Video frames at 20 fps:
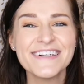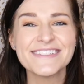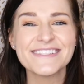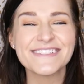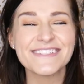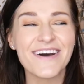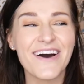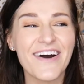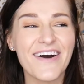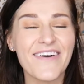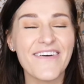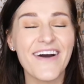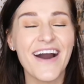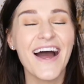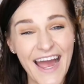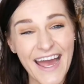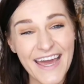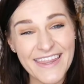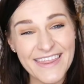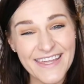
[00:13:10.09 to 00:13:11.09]
So
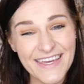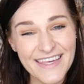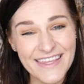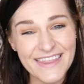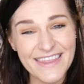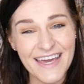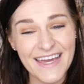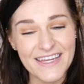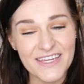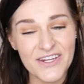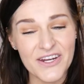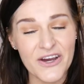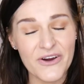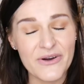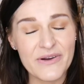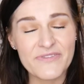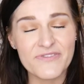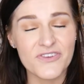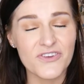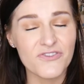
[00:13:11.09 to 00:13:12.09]
I think that, you
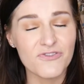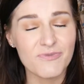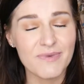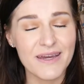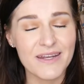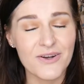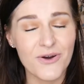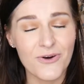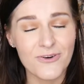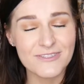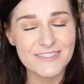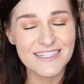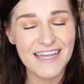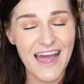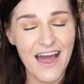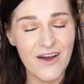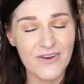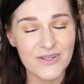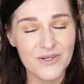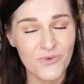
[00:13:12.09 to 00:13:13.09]
know, if you've been holding
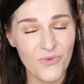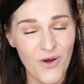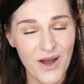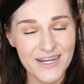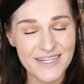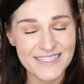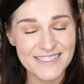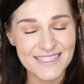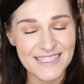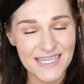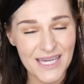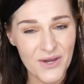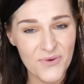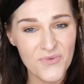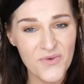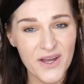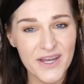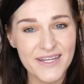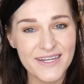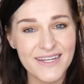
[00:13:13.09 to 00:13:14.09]
out and wanting to get
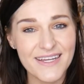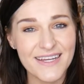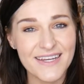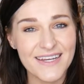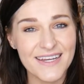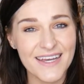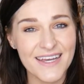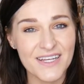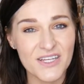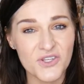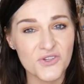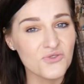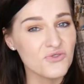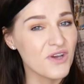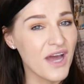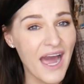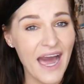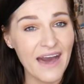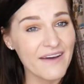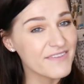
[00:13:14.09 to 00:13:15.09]
one and you
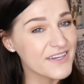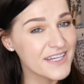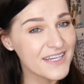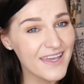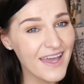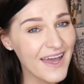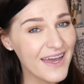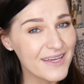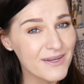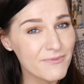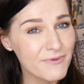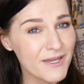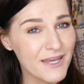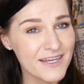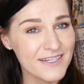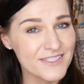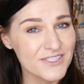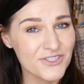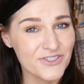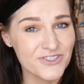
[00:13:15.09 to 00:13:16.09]
haven't yet
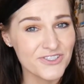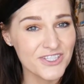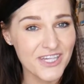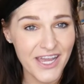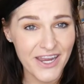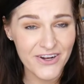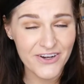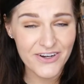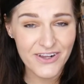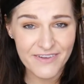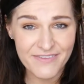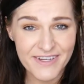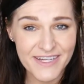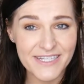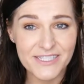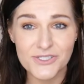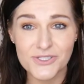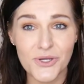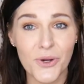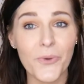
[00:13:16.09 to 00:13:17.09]
because you're scared of
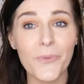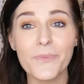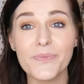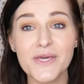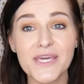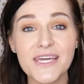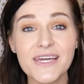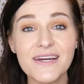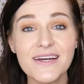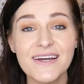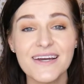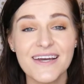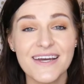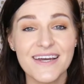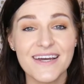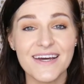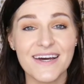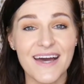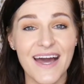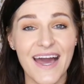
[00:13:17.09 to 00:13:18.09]
it, don't be.
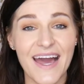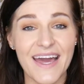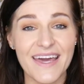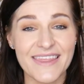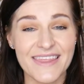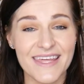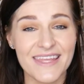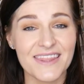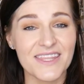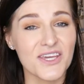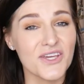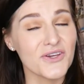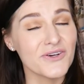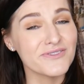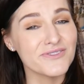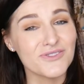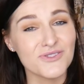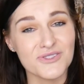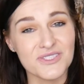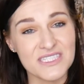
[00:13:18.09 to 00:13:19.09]
I think that
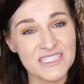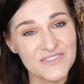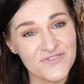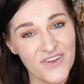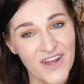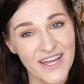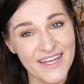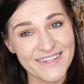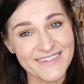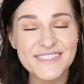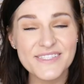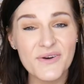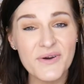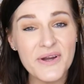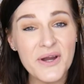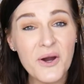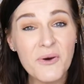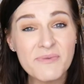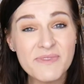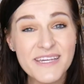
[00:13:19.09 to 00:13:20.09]
you'll do just fine. So
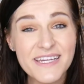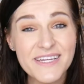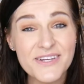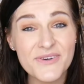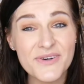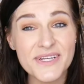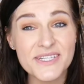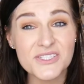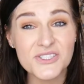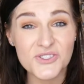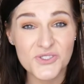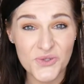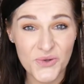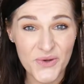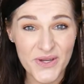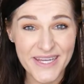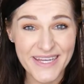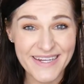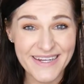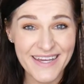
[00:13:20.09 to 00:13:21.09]
I hope that you
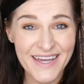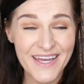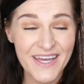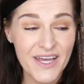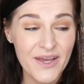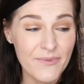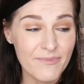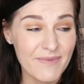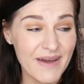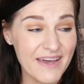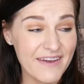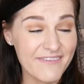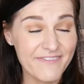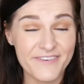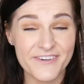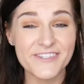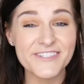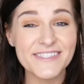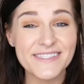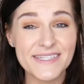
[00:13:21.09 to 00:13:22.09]
enjoyed my
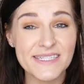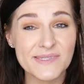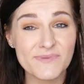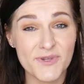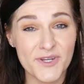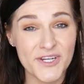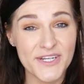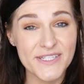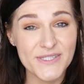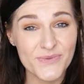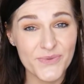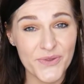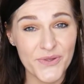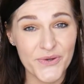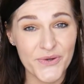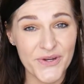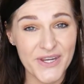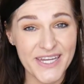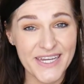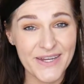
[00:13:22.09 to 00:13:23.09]
first experience with a
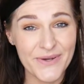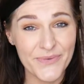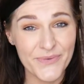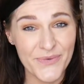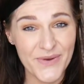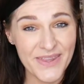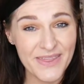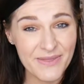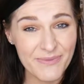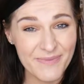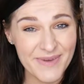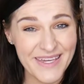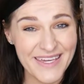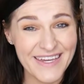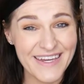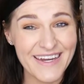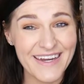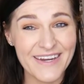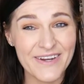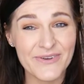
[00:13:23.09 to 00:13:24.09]
Cricut with
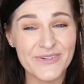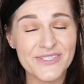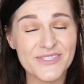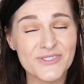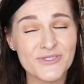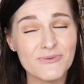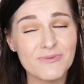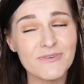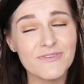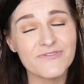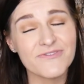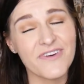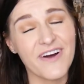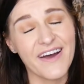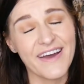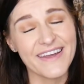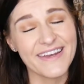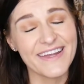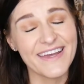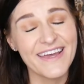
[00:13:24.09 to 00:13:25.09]
me. It was super
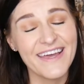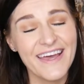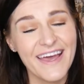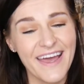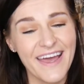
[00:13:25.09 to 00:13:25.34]
fun,